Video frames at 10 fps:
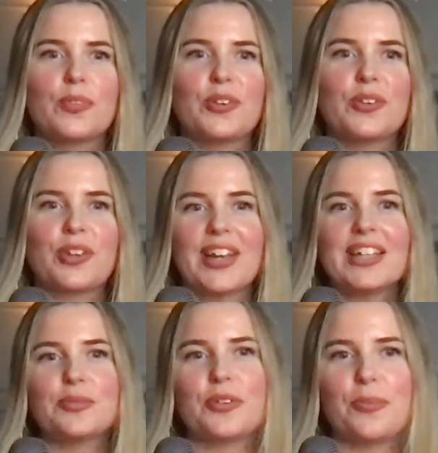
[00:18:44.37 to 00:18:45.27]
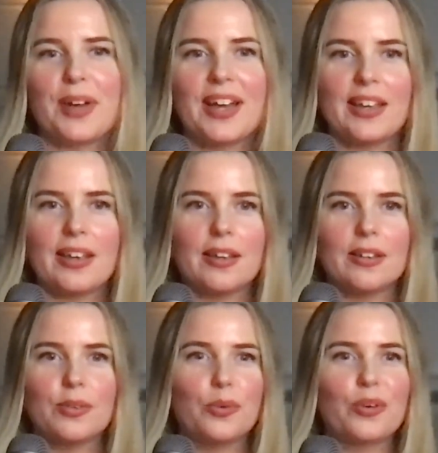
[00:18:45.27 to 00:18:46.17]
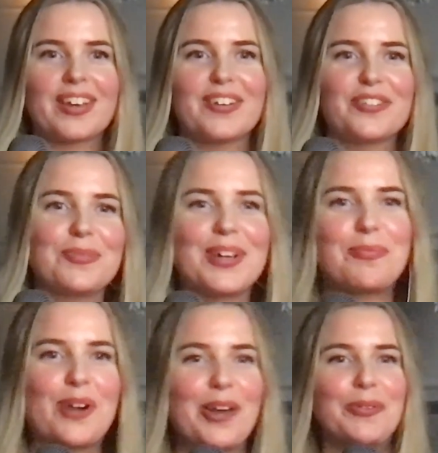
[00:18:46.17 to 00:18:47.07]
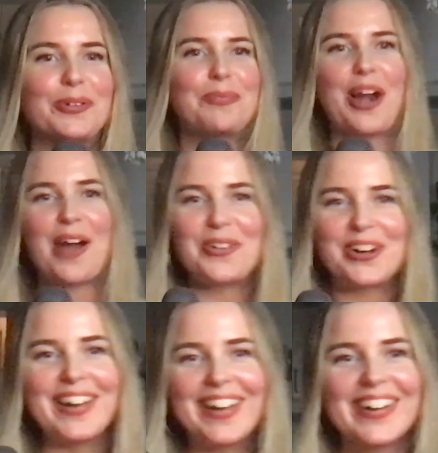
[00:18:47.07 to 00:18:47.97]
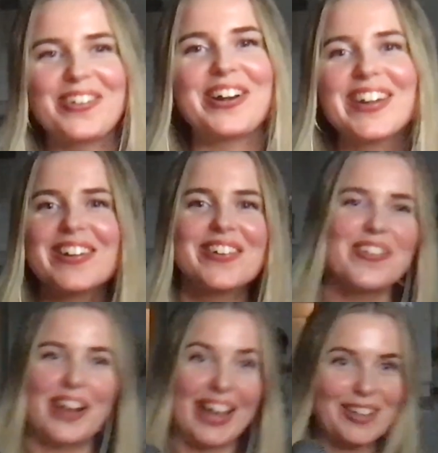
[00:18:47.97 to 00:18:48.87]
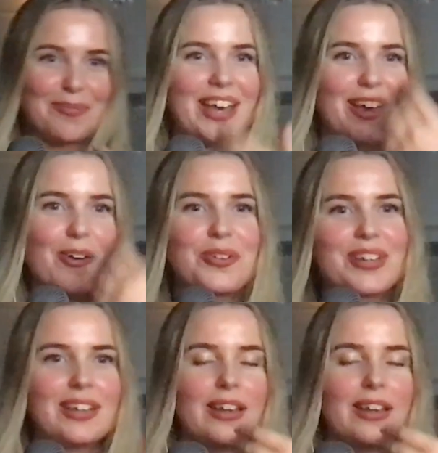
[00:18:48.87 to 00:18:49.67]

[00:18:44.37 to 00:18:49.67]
connect with my urkraft, my primal power, or like my own.